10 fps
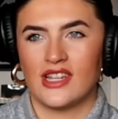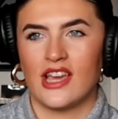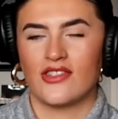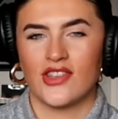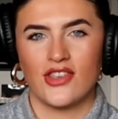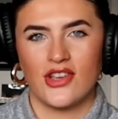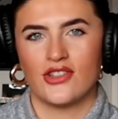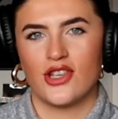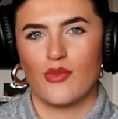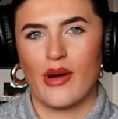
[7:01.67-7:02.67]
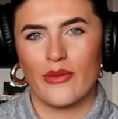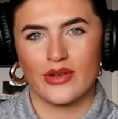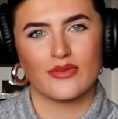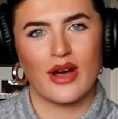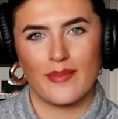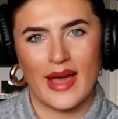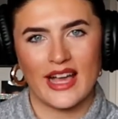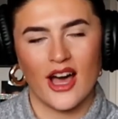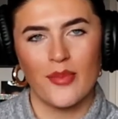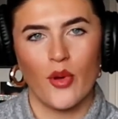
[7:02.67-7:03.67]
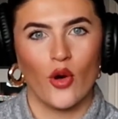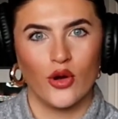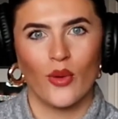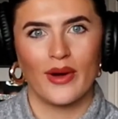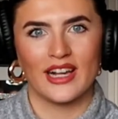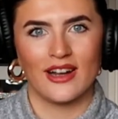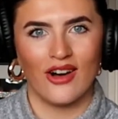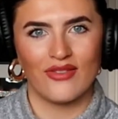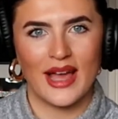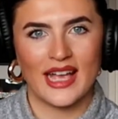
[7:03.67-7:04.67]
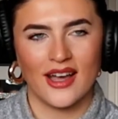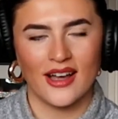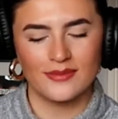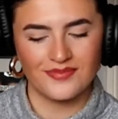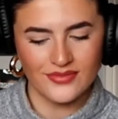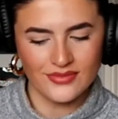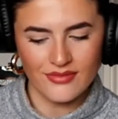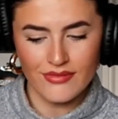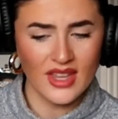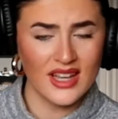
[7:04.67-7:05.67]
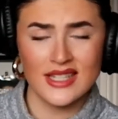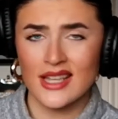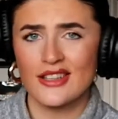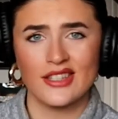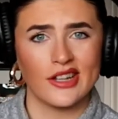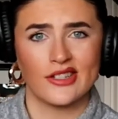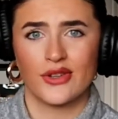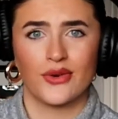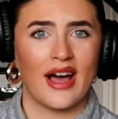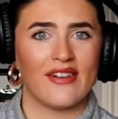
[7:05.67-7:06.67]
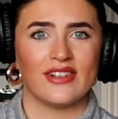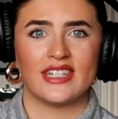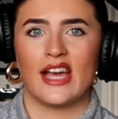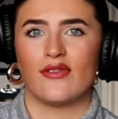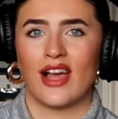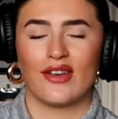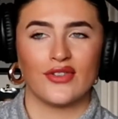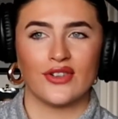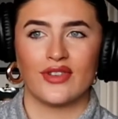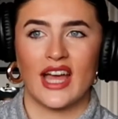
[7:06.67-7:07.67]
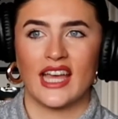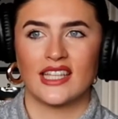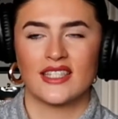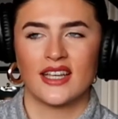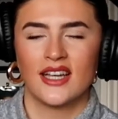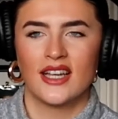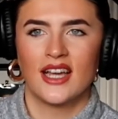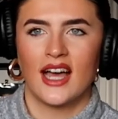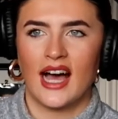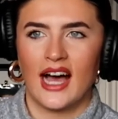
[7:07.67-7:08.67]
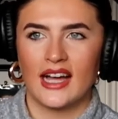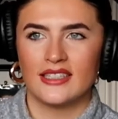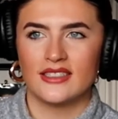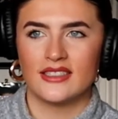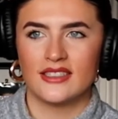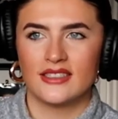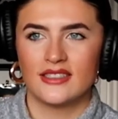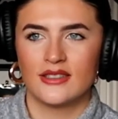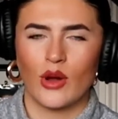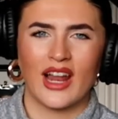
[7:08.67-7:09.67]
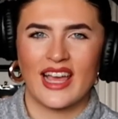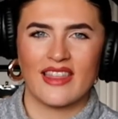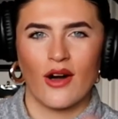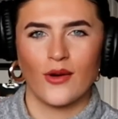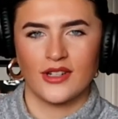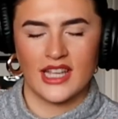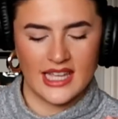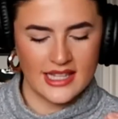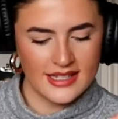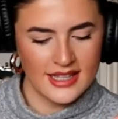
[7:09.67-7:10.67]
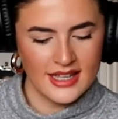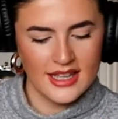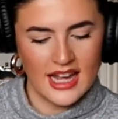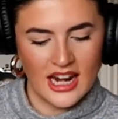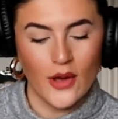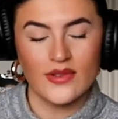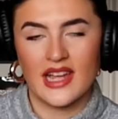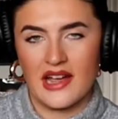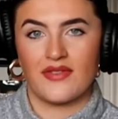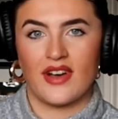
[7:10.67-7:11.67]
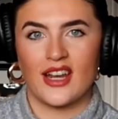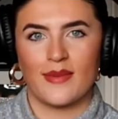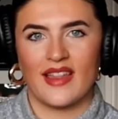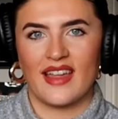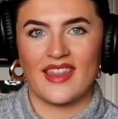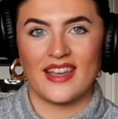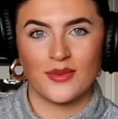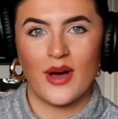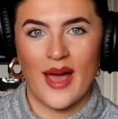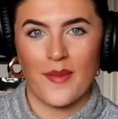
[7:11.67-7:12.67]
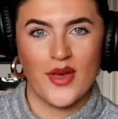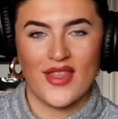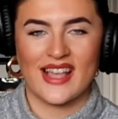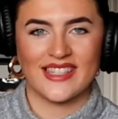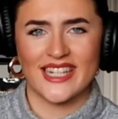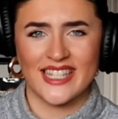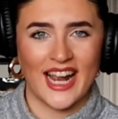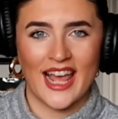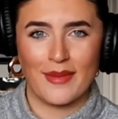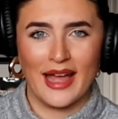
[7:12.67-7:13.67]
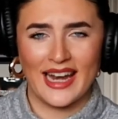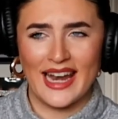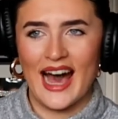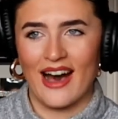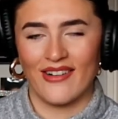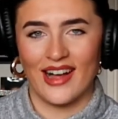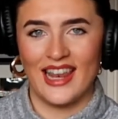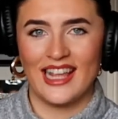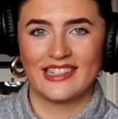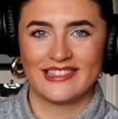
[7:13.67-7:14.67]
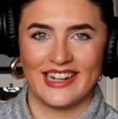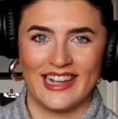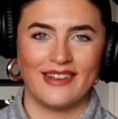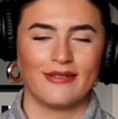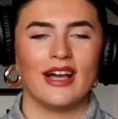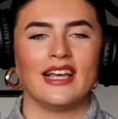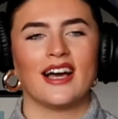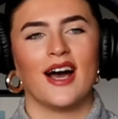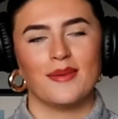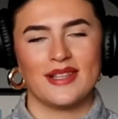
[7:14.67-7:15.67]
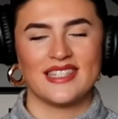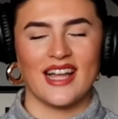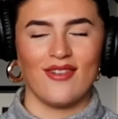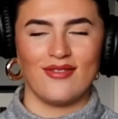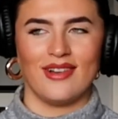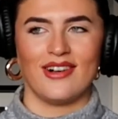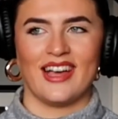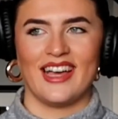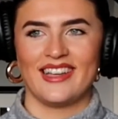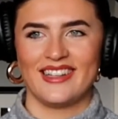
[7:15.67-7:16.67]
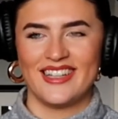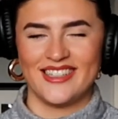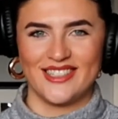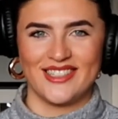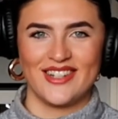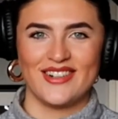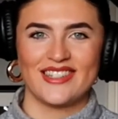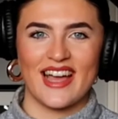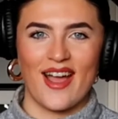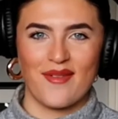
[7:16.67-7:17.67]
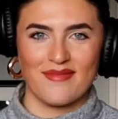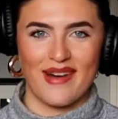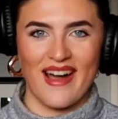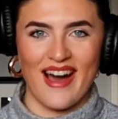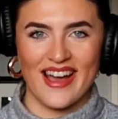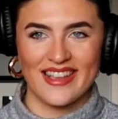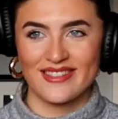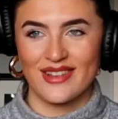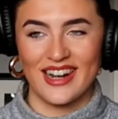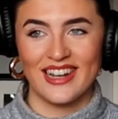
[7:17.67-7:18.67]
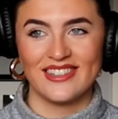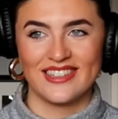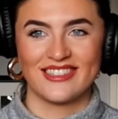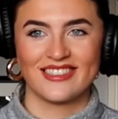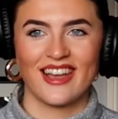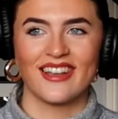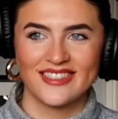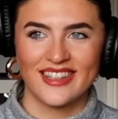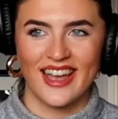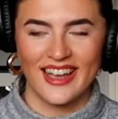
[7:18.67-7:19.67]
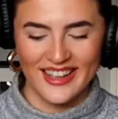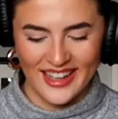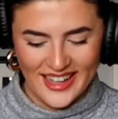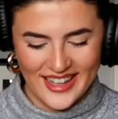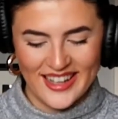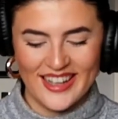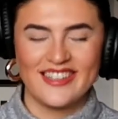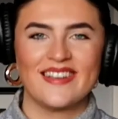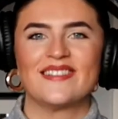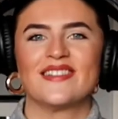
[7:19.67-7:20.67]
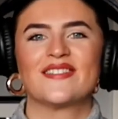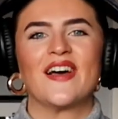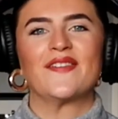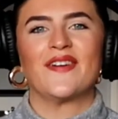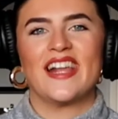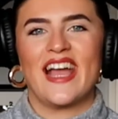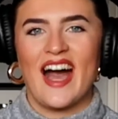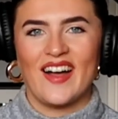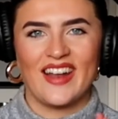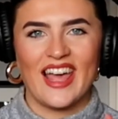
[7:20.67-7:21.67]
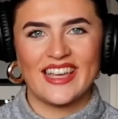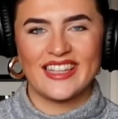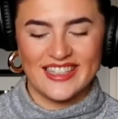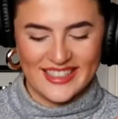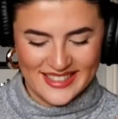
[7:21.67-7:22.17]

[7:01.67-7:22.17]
videos on YouTube where I wasn't wearing makeup or not wearing a lot of makeup, because I used to go to school every day with like full face, and well, like in the older years, and I was terrified about that. That's why I put that as a disclaimer. Now I literally wake up and start vlogging as soon as I open my eyes when I look disgusting. So it's just so funny how like